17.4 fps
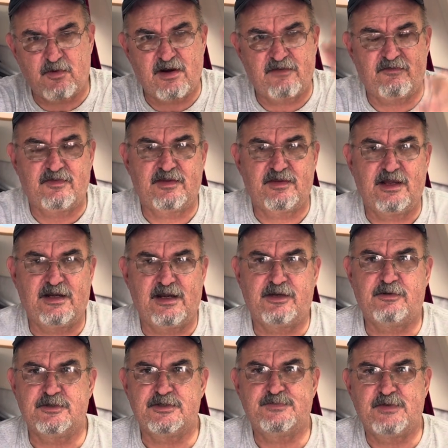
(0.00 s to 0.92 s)
everything
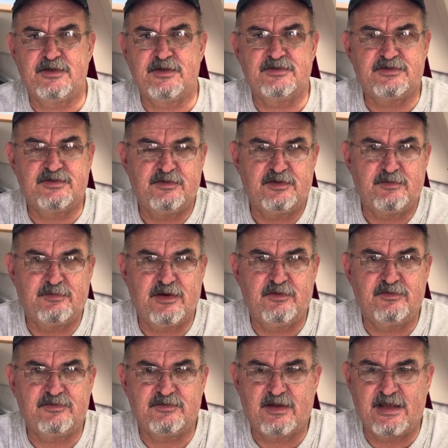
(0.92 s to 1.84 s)
like you're supposed to in the
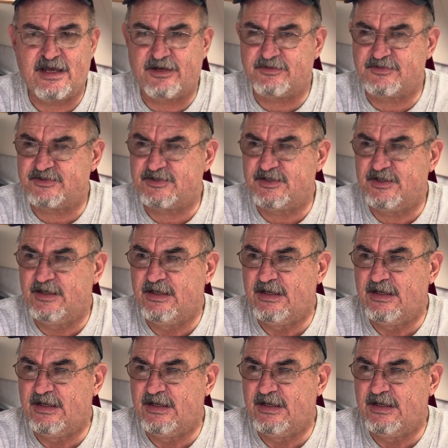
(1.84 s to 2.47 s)
boat house.